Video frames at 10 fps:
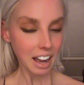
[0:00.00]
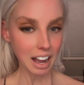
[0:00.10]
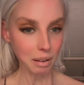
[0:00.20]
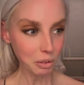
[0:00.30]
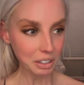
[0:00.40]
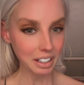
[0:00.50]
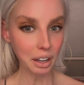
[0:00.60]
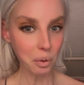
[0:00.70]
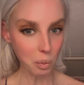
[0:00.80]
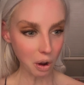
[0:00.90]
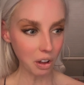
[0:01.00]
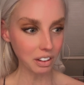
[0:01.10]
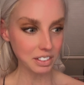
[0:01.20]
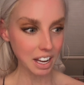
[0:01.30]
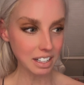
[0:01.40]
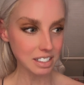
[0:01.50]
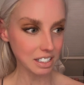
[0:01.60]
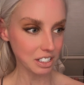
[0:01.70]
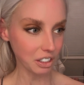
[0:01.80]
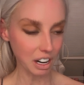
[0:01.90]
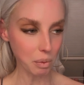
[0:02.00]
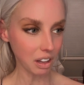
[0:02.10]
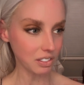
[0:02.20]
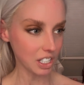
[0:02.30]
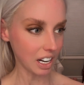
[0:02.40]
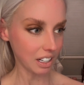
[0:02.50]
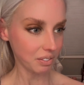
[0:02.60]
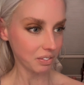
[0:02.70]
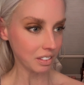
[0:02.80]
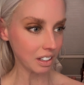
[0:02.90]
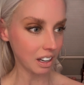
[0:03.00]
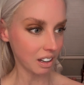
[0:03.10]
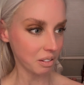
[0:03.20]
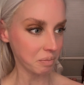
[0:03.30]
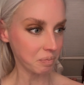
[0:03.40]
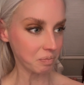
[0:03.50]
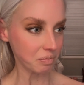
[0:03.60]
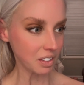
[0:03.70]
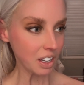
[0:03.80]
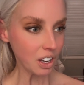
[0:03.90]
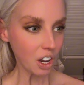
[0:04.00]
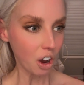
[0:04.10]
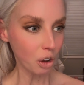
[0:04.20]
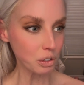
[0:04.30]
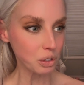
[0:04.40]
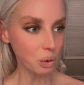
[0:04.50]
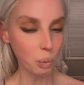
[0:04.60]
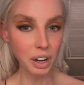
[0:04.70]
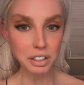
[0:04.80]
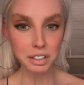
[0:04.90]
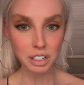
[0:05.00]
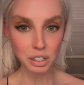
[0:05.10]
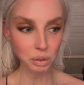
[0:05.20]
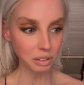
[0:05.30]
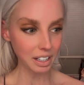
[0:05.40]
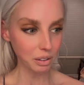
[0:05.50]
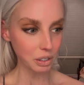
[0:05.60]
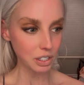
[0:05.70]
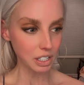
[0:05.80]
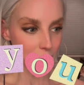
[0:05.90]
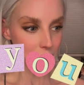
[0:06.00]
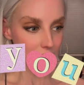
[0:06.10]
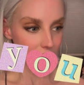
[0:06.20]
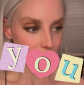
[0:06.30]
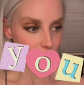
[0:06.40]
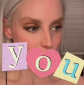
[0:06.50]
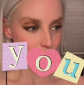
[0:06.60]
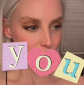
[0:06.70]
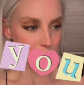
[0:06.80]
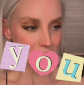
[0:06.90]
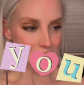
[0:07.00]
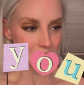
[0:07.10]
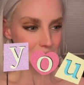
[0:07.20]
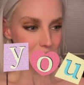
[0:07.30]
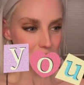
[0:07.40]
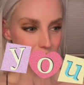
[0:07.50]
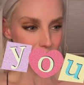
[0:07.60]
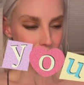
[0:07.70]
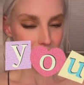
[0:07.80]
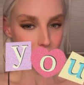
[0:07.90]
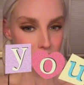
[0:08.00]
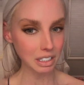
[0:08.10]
I'm looking at a wall of text. It's the Great Wall of China. Also, where is the you language? I mean, if you zoom in, there is no you language.